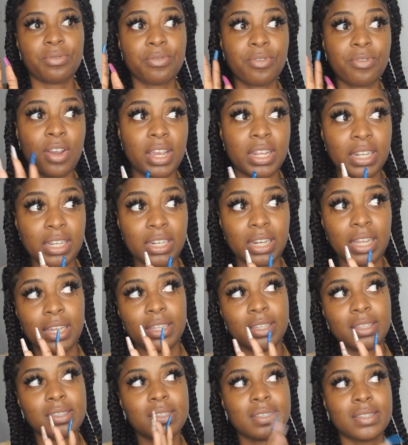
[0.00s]
Friday
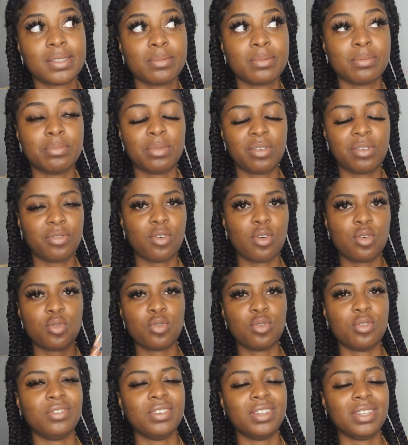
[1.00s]
nights before
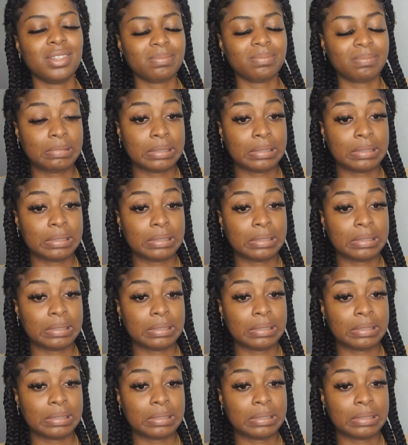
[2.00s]
COVID.